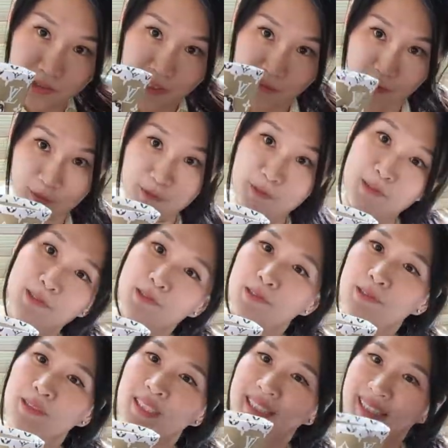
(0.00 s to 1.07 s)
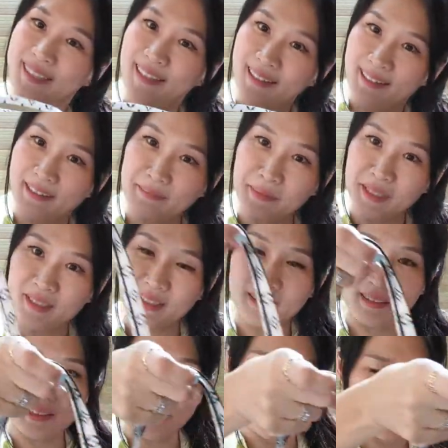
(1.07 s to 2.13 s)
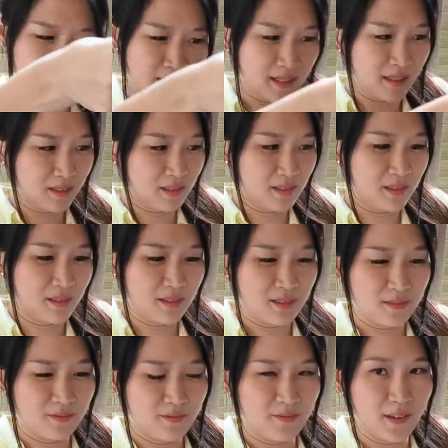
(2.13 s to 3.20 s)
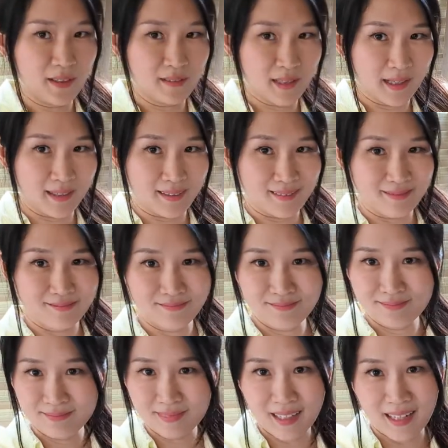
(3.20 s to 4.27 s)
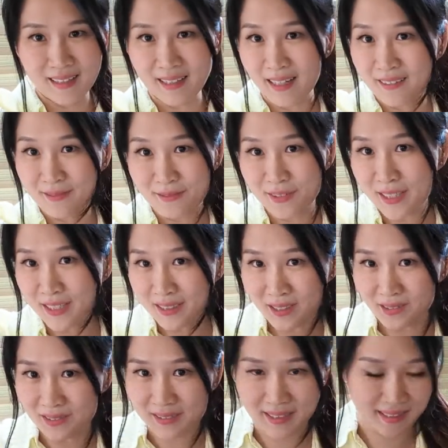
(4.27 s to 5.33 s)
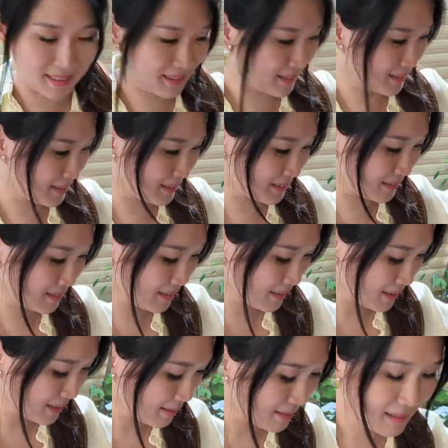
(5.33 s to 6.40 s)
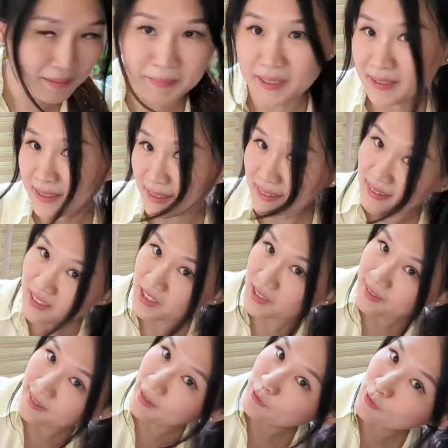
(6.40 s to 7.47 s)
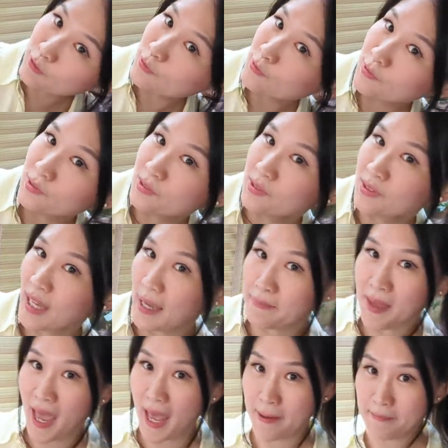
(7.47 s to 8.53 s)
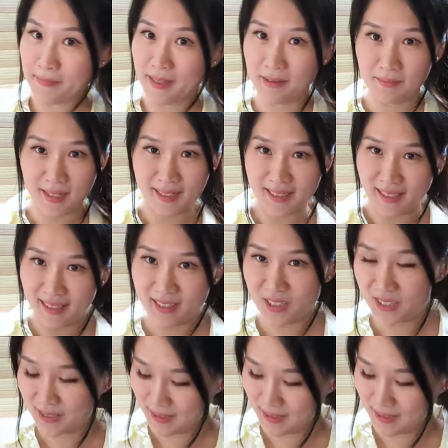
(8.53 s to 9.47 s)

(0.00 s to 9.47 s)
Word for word: Neverfull limited editions, and I felt like I really don't need another limited edition Neverfull MM in my collection.